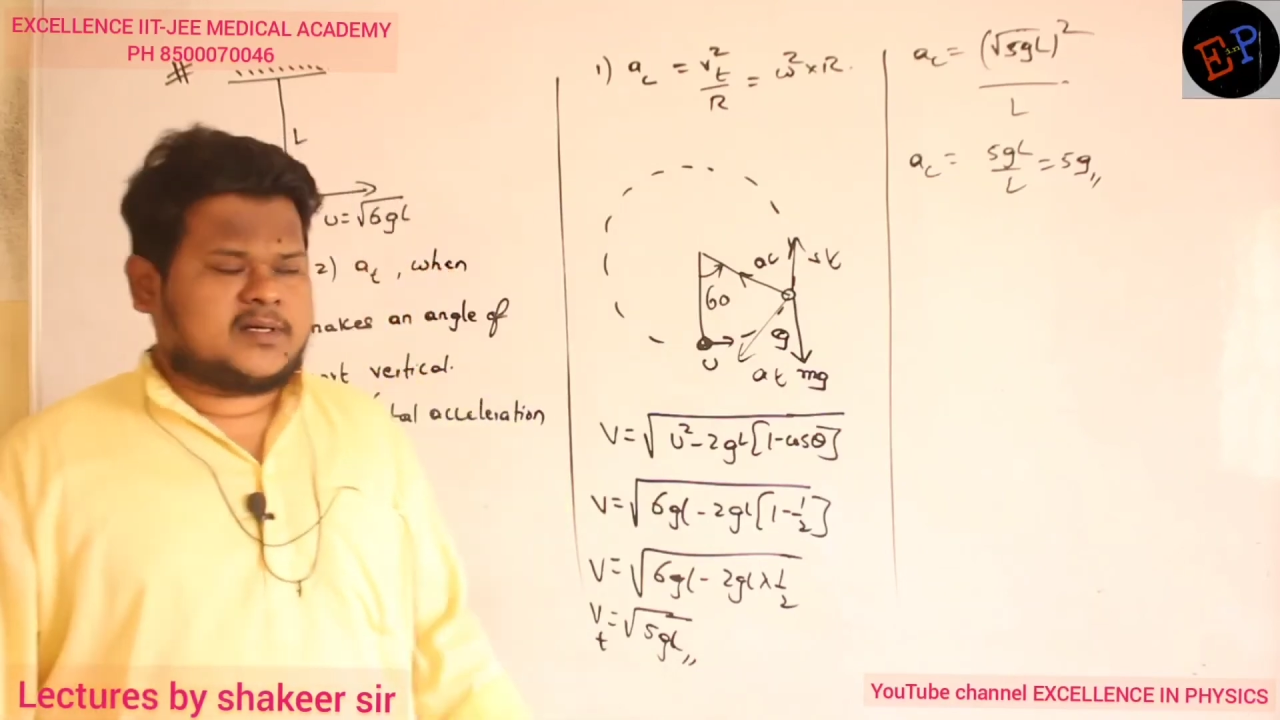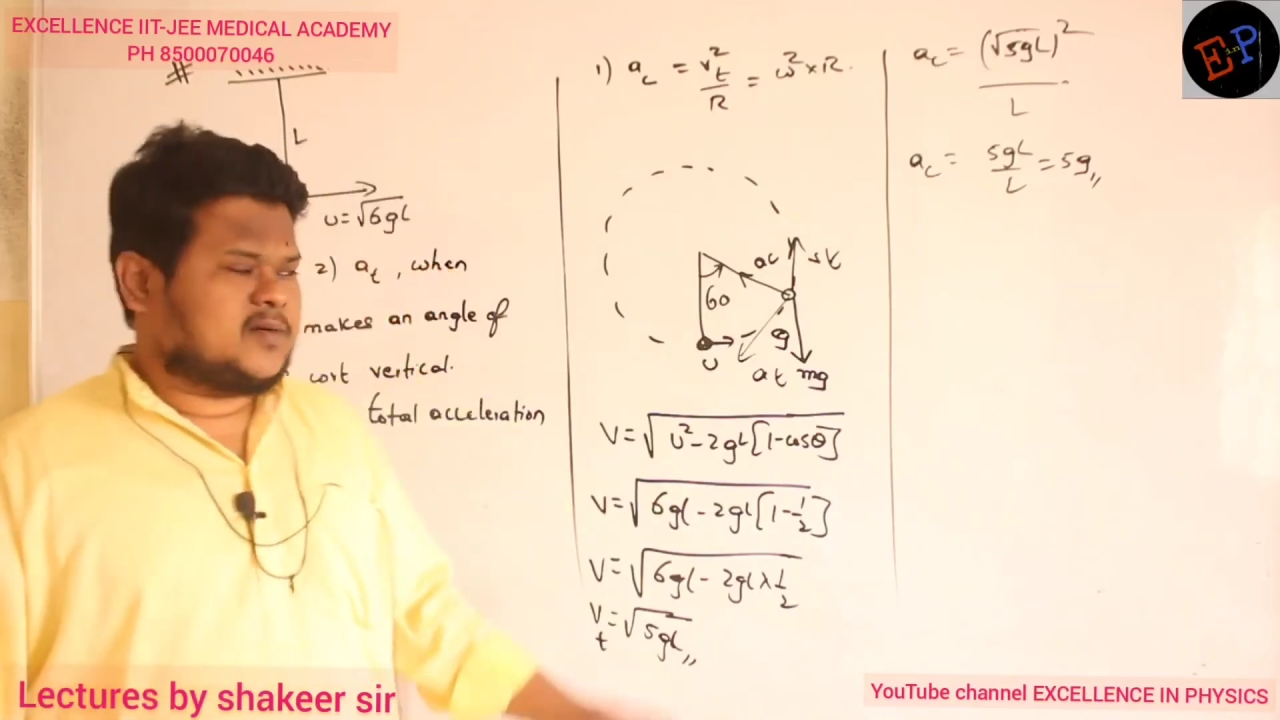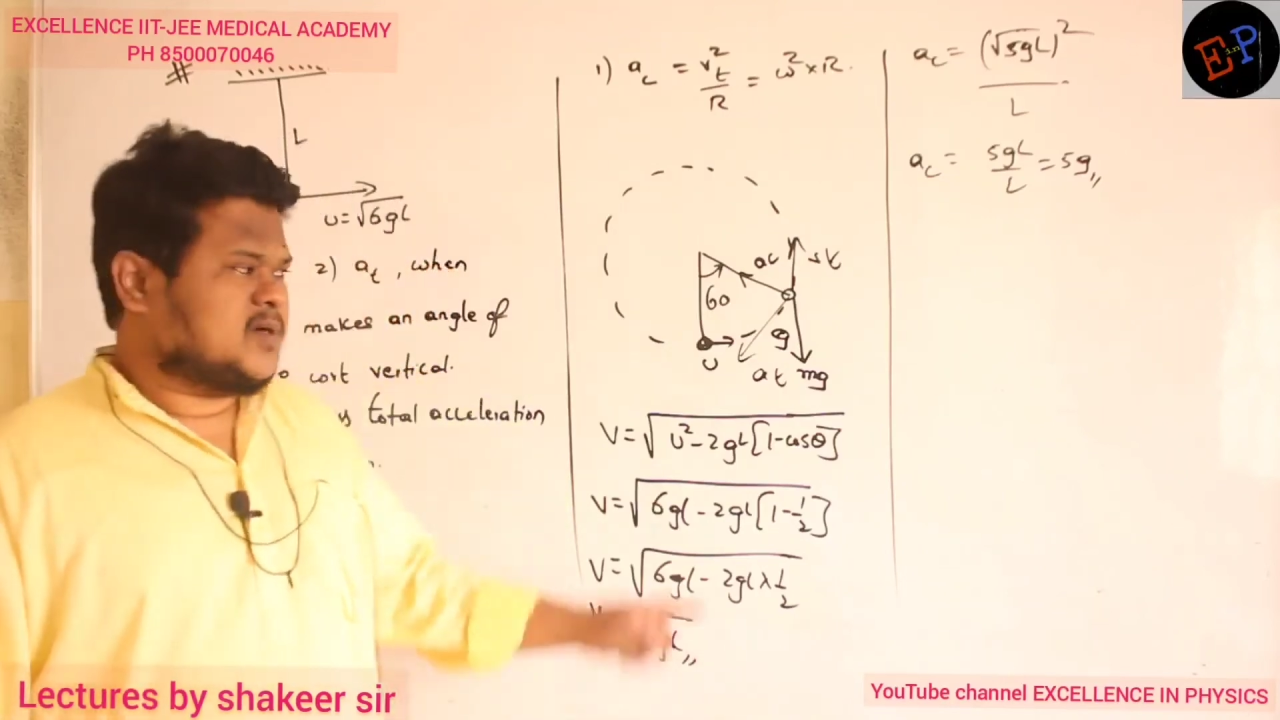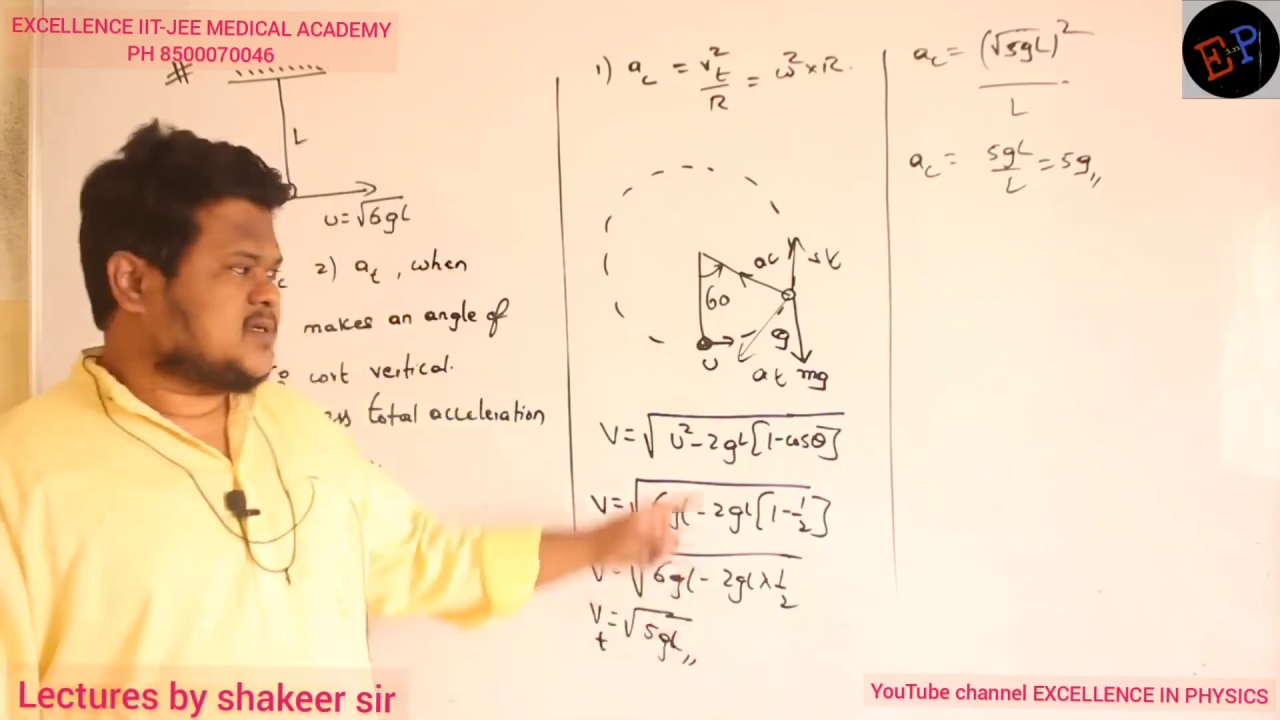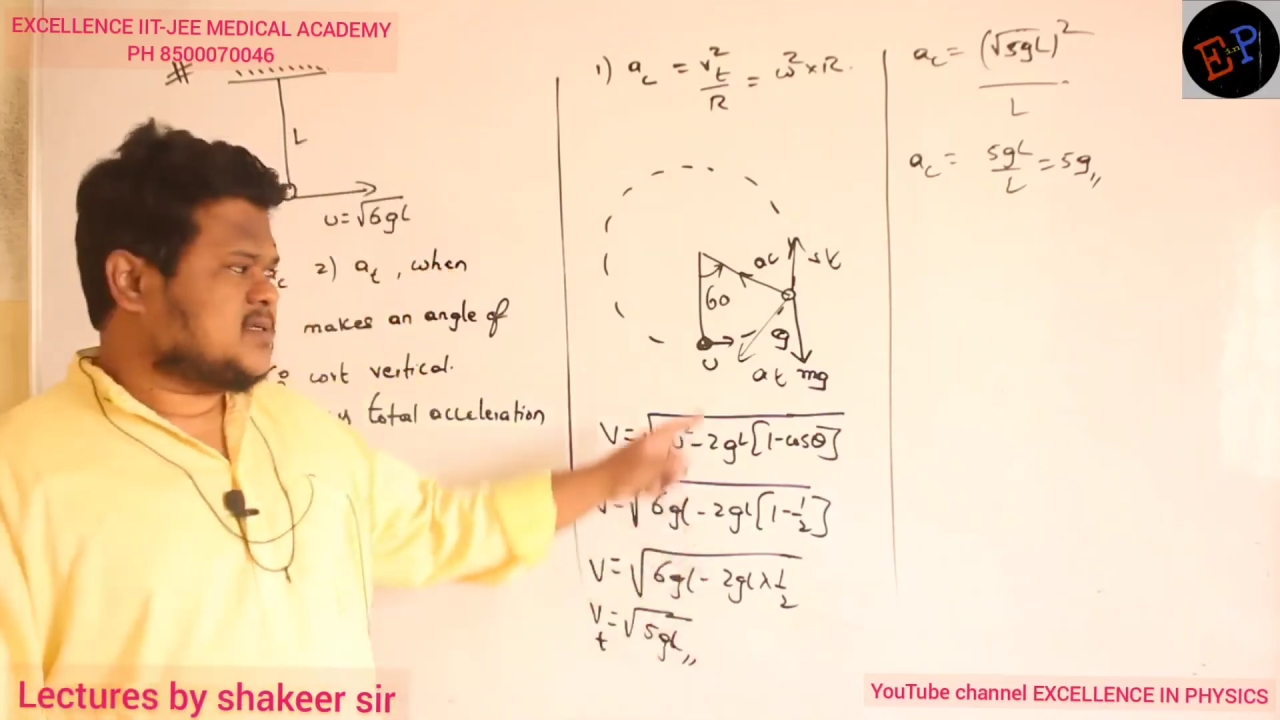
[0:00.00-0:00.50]

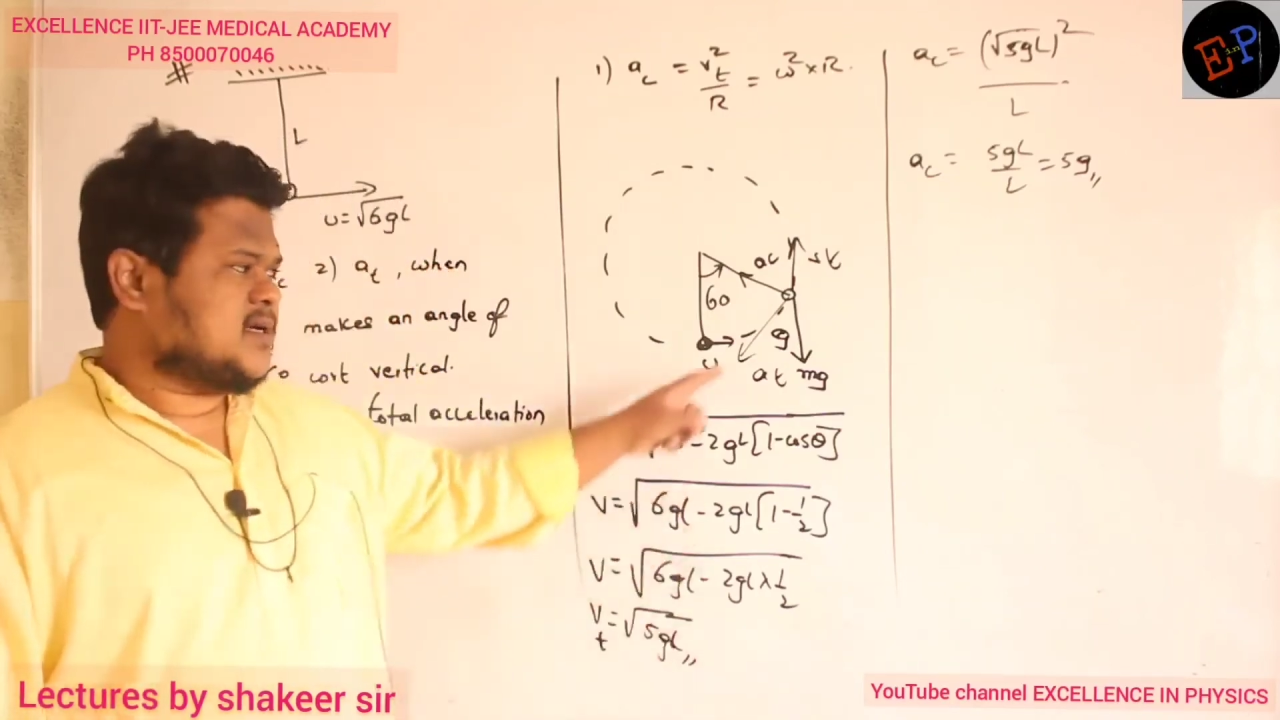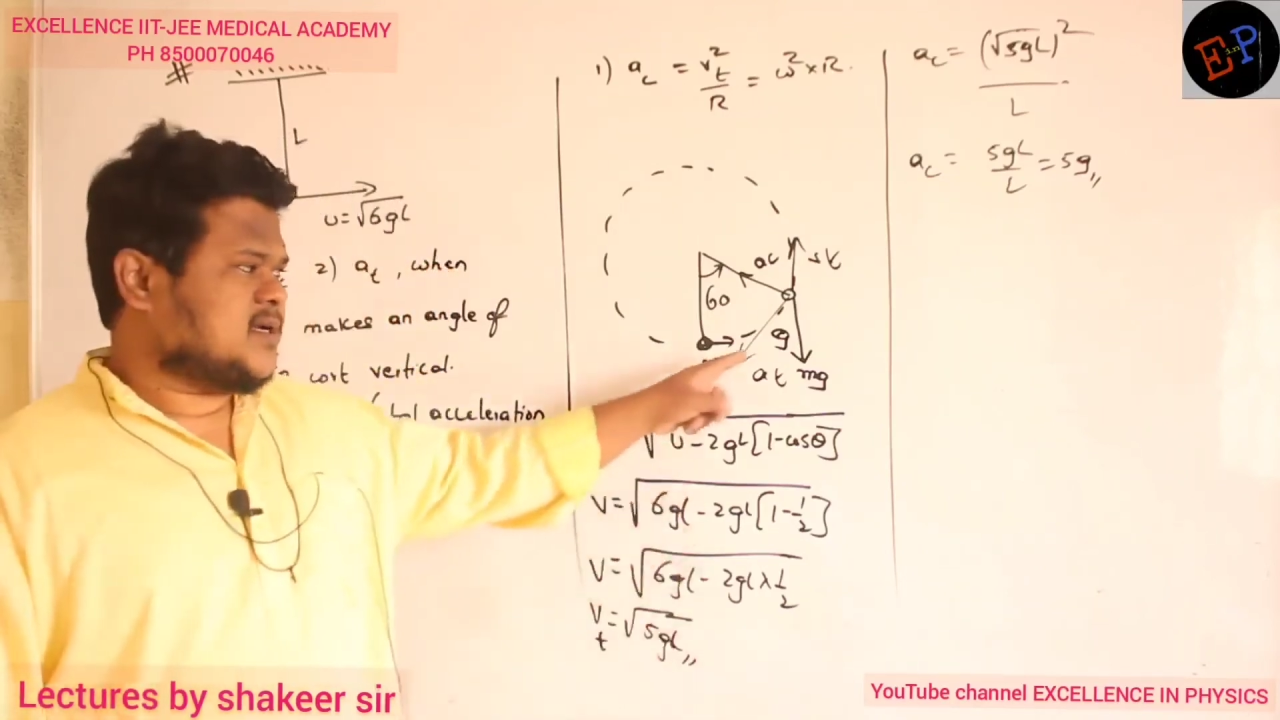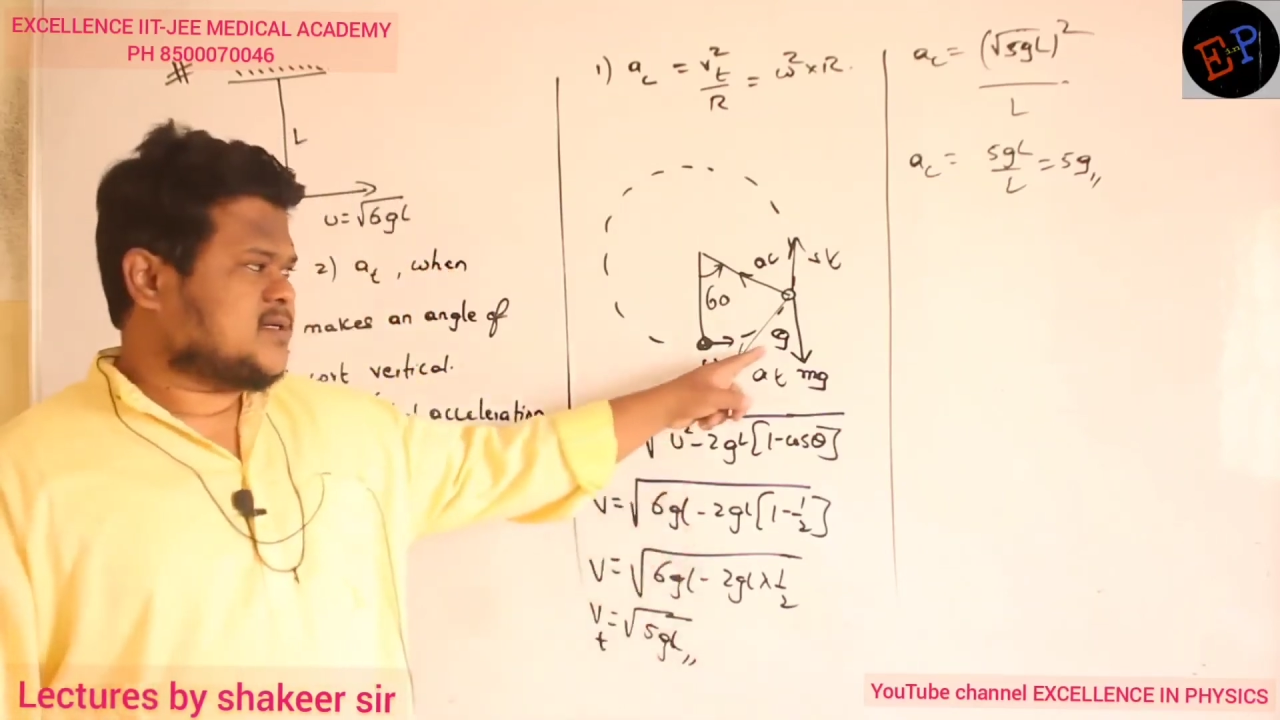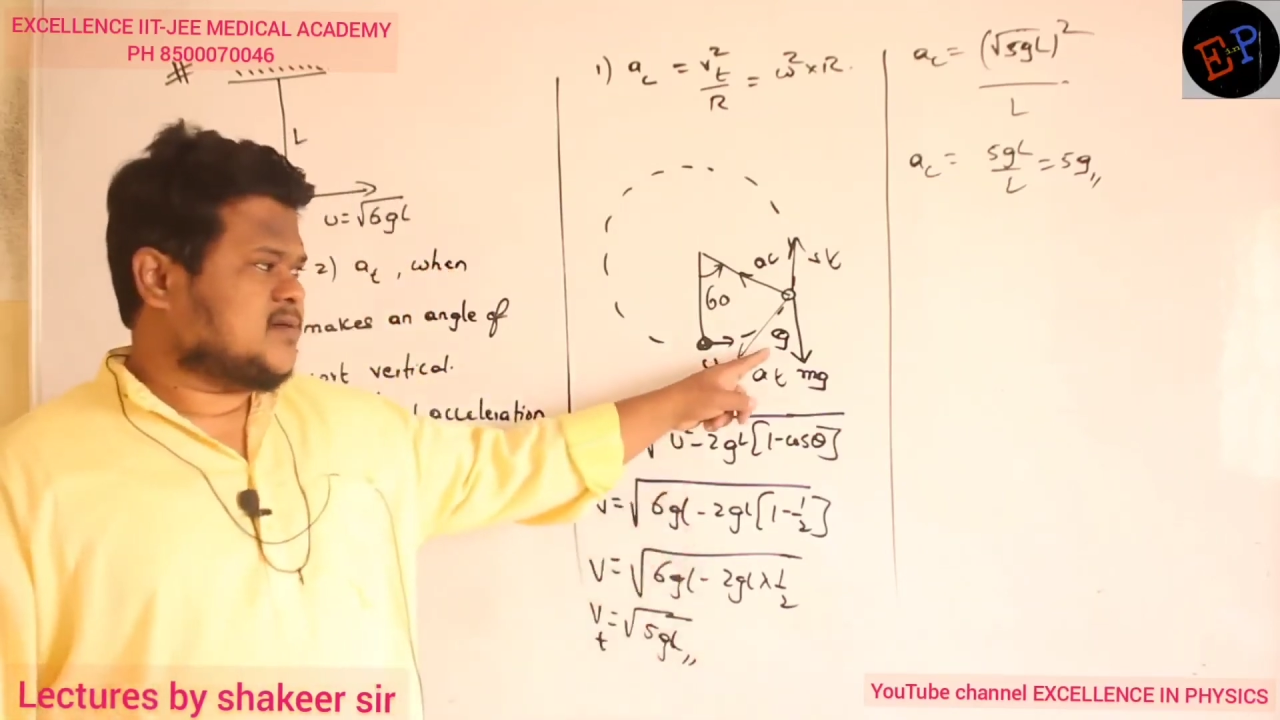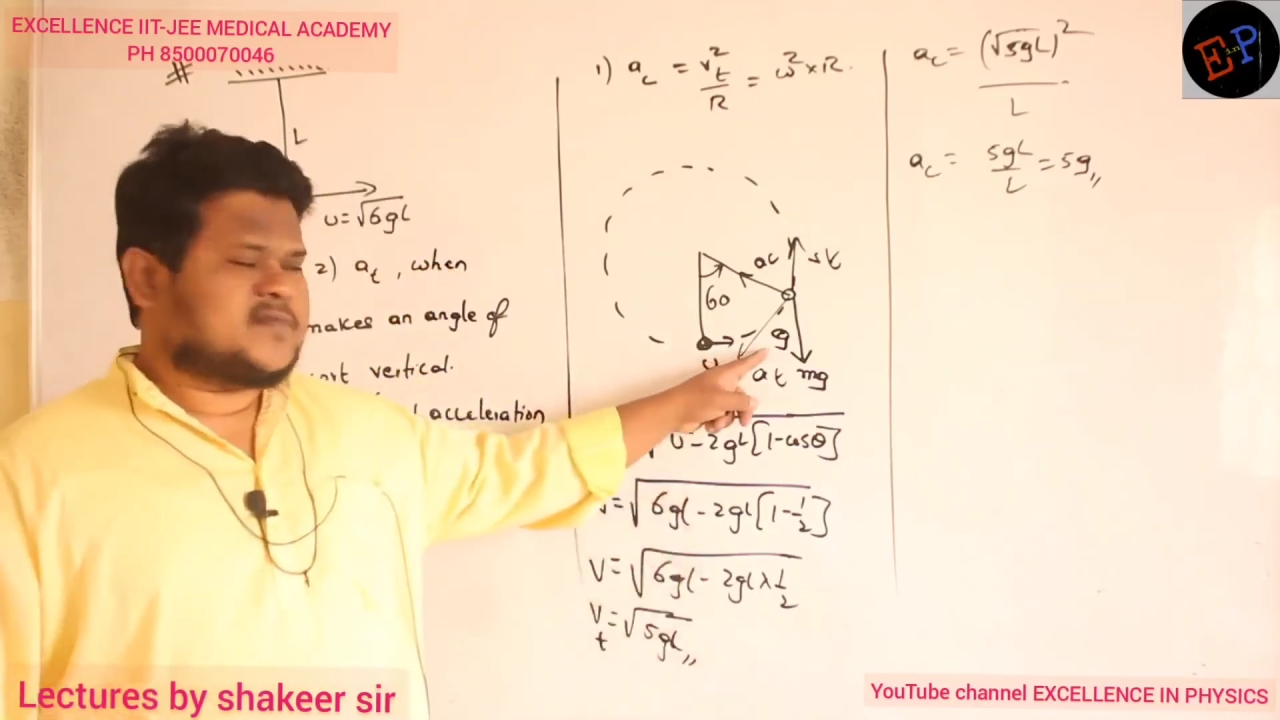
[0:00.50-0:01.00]
And what is the direction